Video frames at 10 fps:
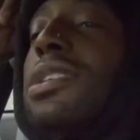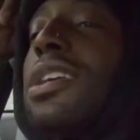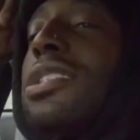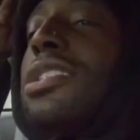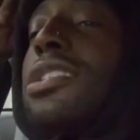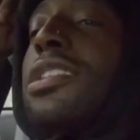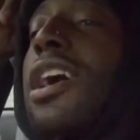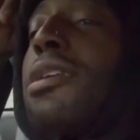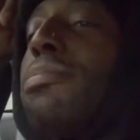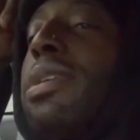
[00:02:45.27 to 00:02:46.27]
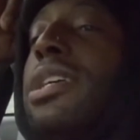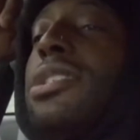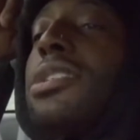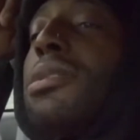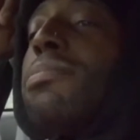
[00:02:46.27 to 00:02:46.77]
me. Just a lot of
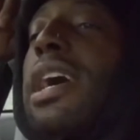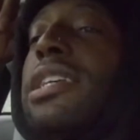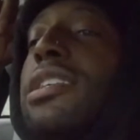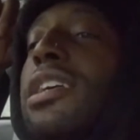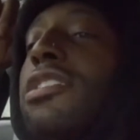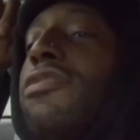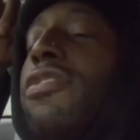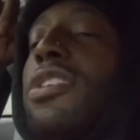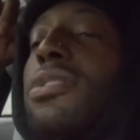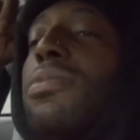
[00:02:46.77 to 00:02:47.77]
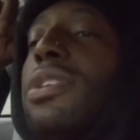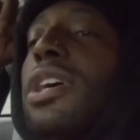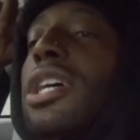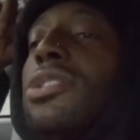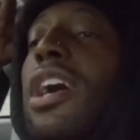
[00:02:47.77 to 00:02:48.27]
bass and emasculated.
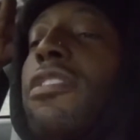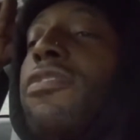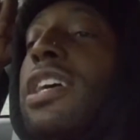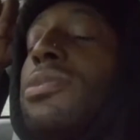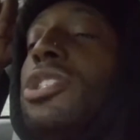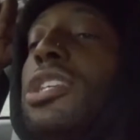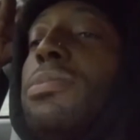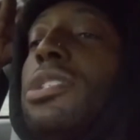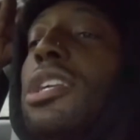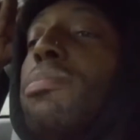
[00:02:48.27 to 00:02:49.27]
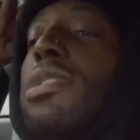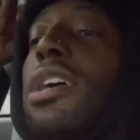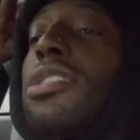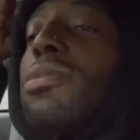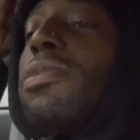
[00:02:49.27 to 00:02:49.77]
Try to find some gems in it, but
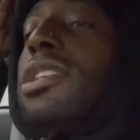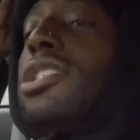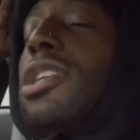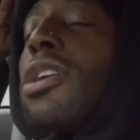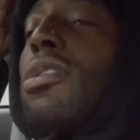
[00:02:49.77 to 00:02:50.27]
nothing really stuck